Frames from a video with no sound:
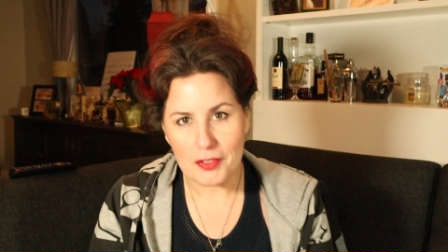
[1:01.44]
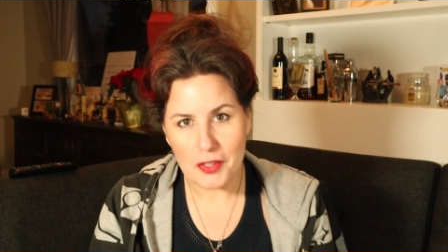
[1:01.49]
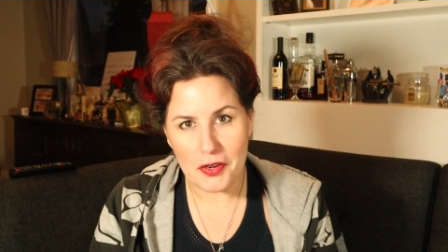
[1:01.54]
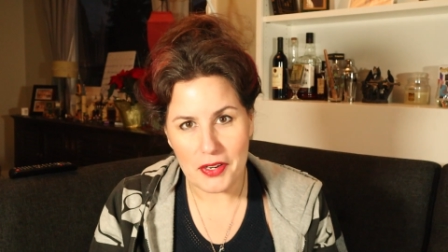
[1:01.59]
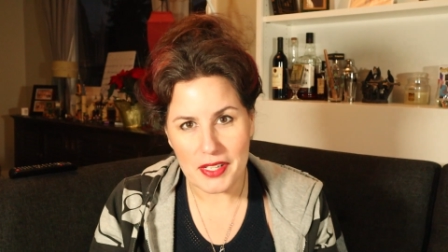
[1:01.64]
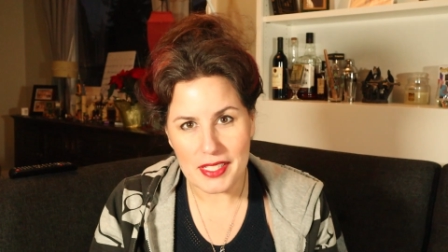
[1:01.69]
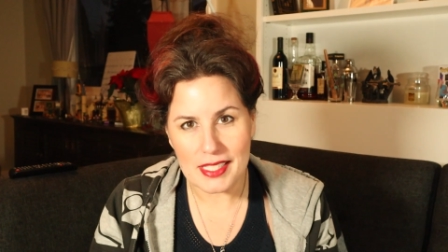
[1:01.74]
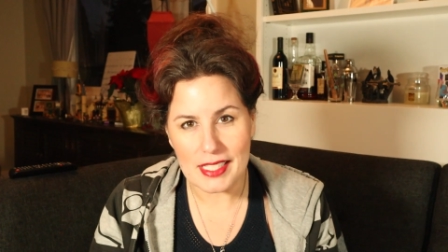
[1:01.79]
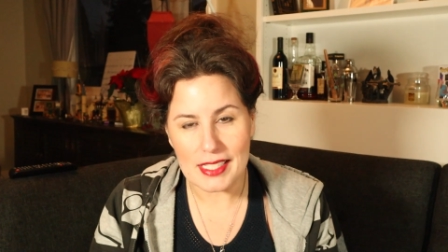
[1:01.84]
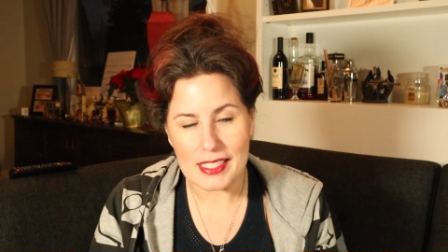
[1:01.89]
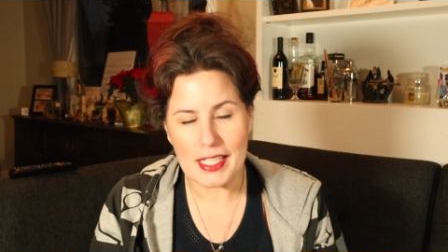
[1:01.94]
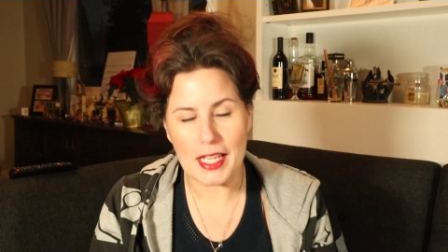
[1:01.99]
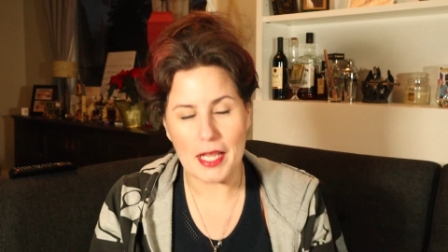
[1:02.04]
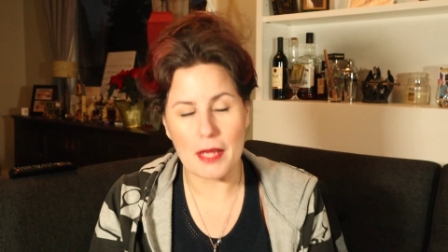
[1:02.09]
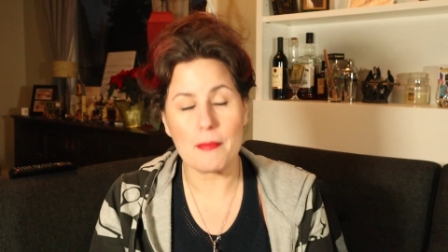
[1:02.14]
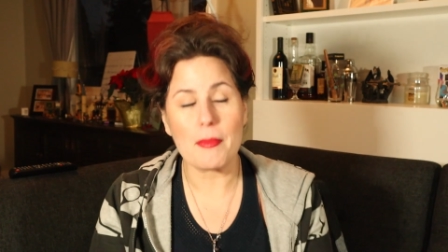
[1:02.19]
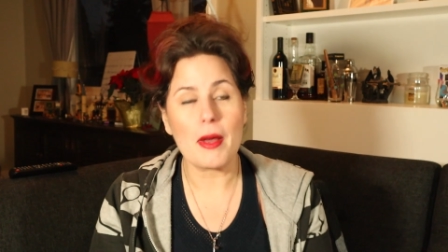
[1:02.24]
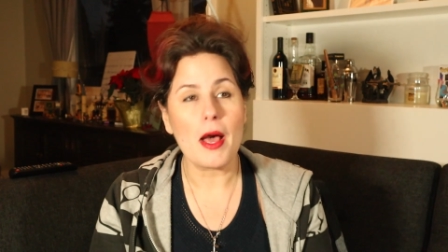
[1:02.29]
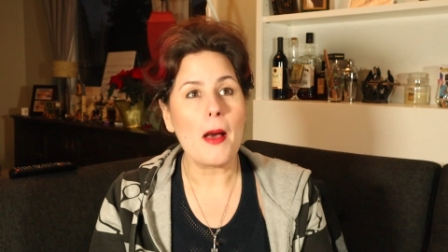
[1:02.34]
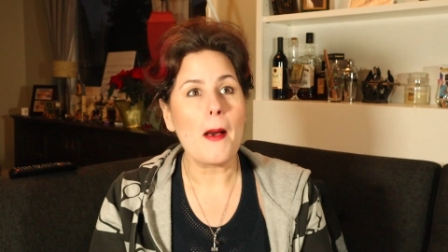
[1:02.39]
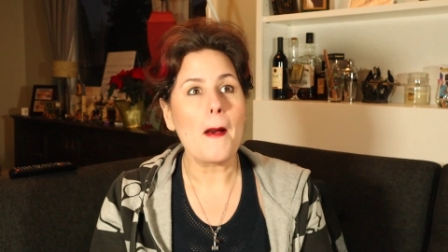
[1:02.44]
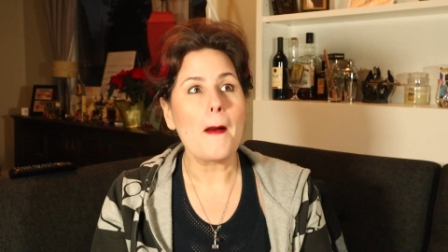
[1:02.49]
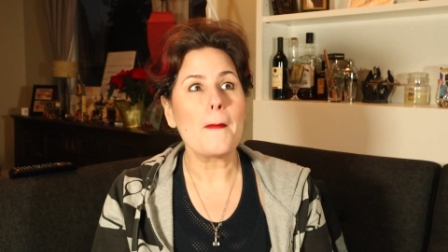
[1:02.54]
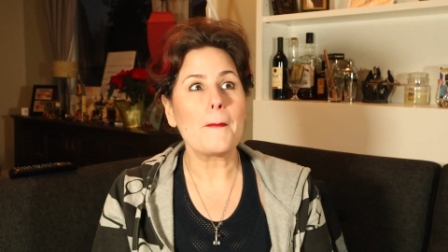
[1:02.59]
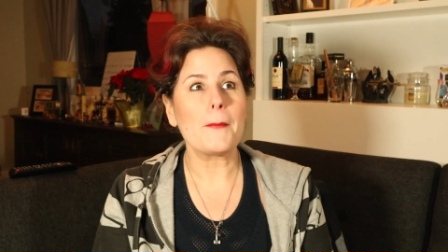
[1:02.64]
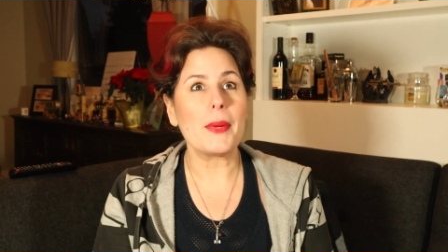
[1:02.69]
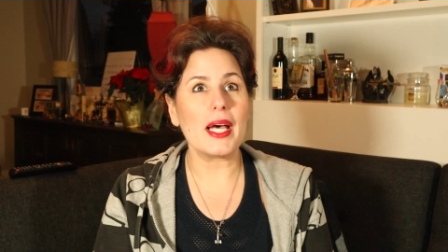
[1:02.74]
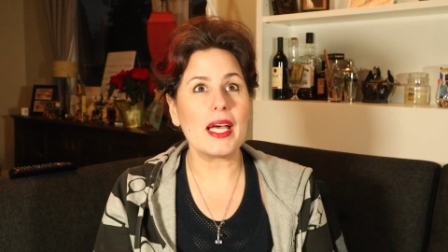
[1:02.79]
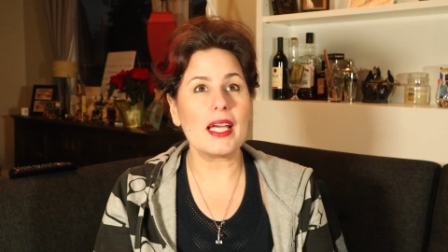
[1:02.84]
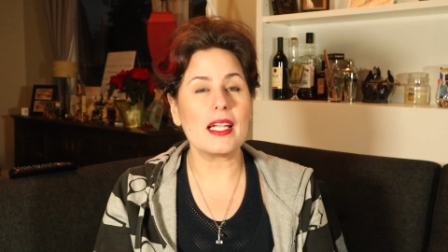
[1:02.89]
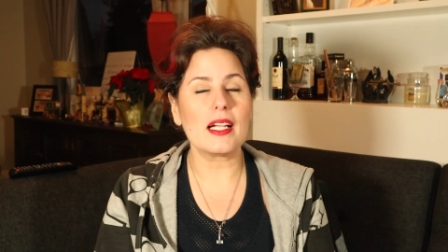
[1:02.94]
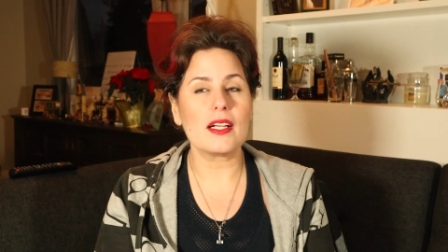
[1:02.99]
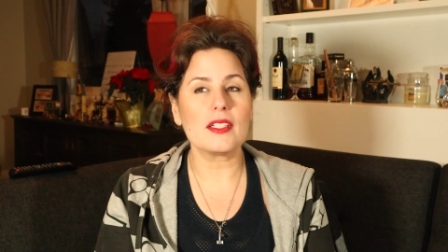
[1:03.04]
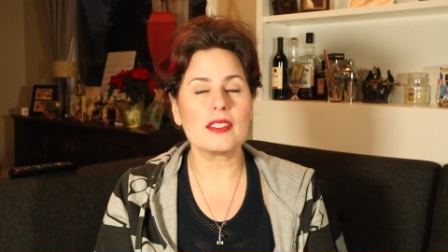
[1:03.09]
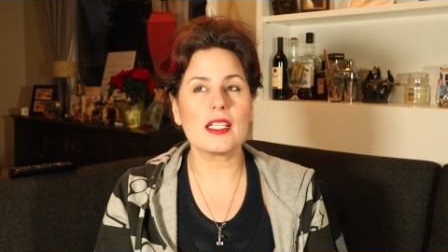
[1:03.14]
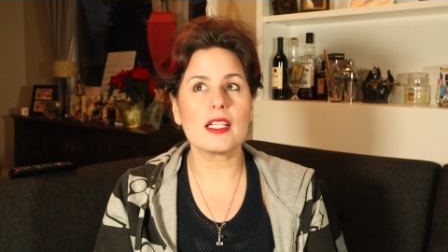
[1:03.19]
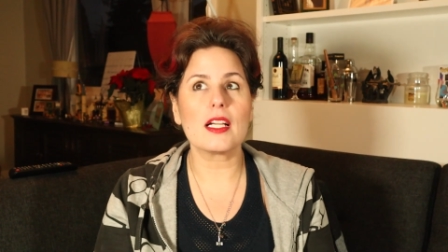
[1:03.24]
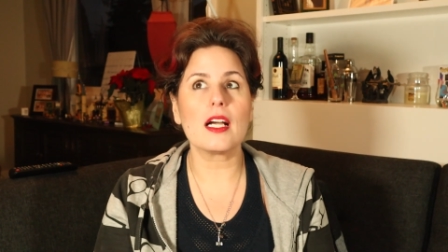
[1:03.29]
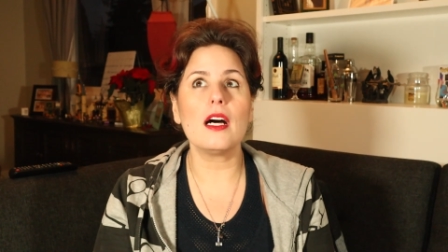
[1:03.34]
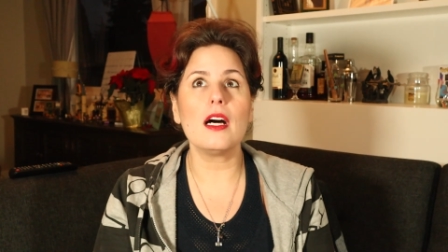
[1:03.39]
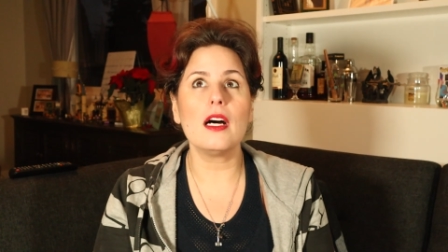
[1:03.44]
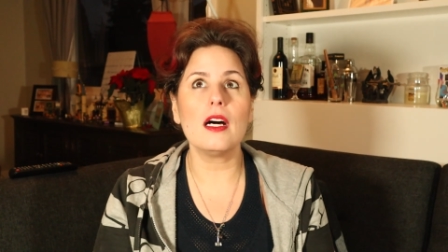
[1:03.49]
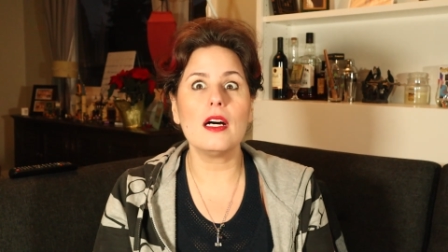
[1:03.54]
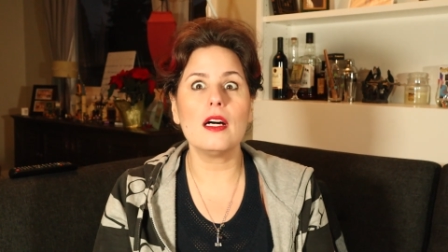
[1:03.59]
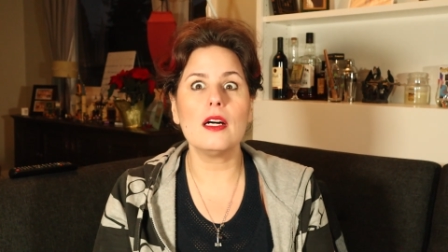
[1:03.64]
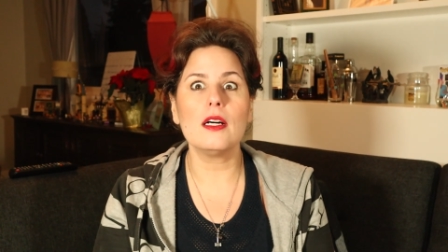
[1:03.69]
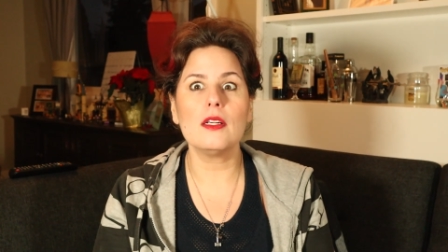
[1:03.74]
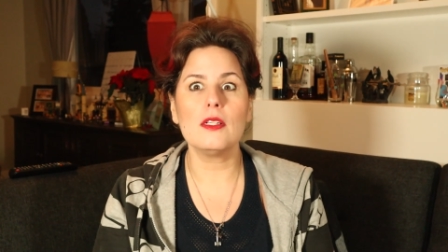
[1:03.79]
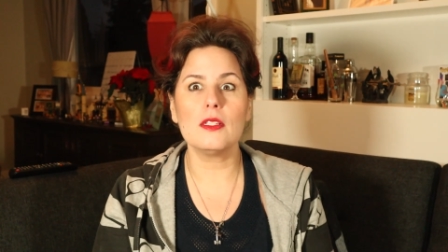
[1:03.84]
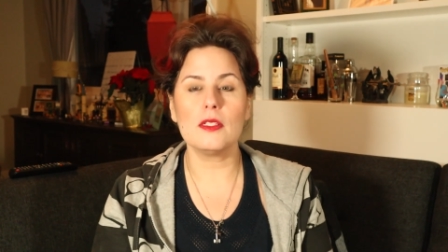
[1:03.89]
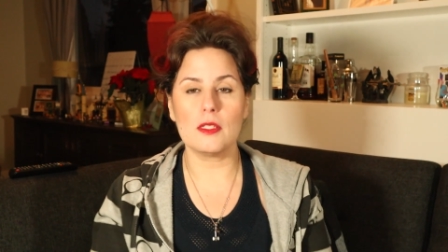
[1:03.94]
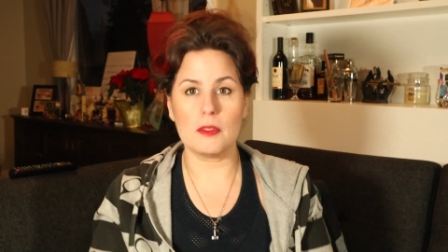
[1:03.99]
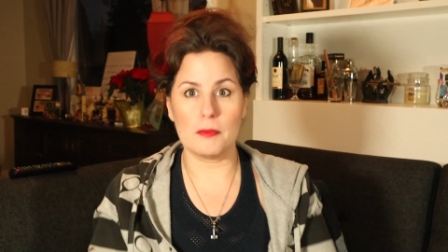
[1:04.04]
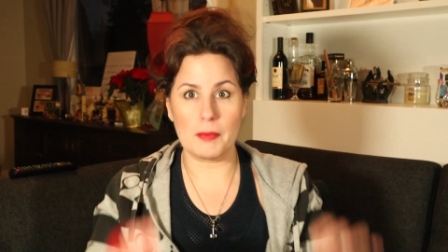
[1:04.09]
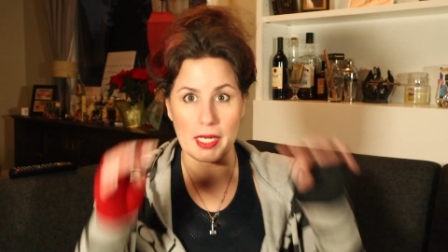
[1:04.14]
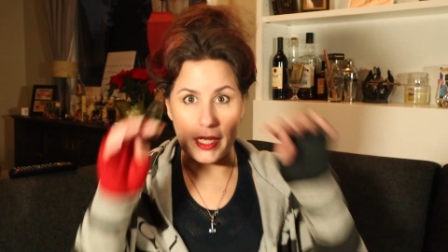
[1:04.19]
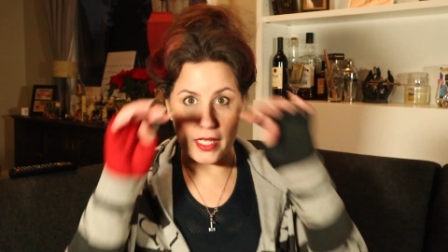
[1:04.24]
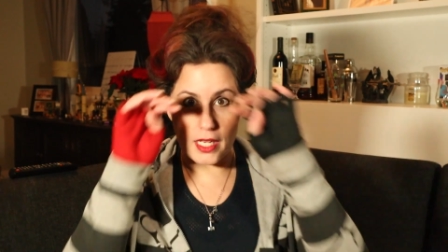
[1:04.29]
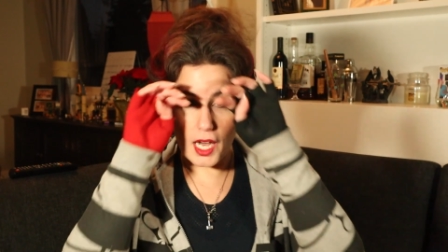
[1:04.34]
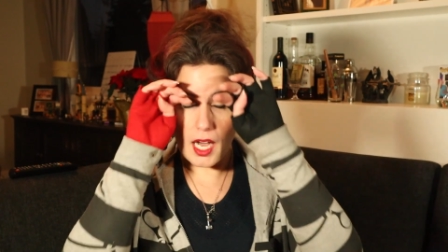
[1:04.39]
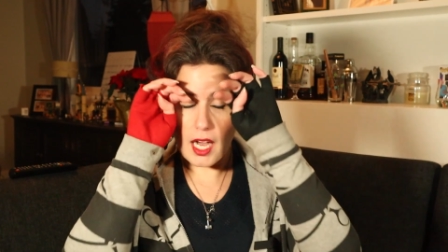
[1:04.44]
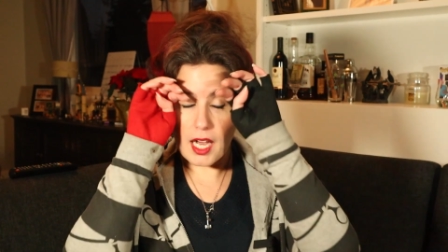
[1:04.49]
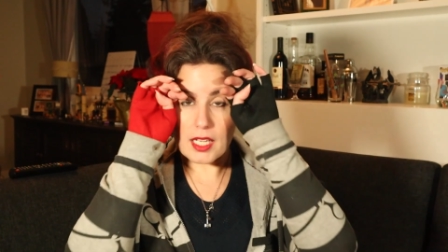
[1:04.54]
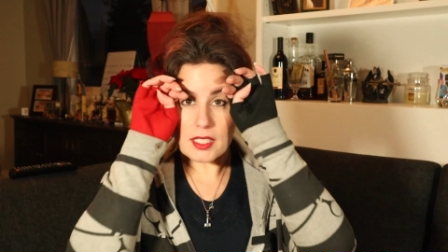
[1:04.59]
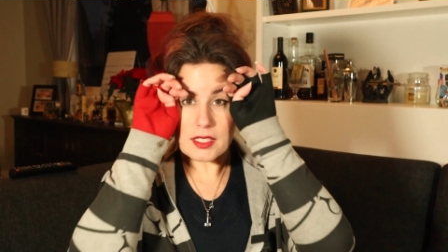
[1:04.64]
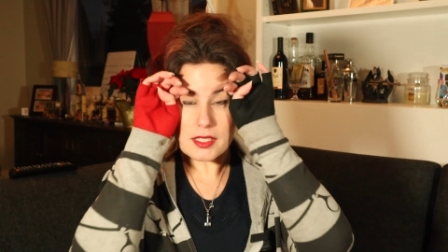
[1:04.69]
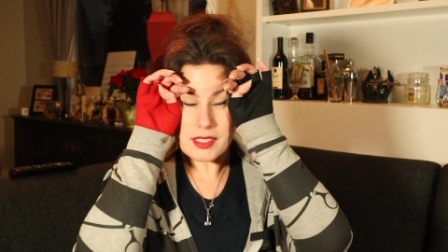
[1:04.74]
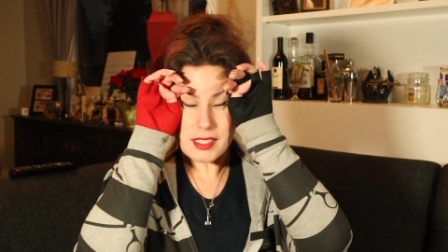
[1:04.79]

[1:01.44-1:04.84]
Of course it's him. But I was like, oh my gosh,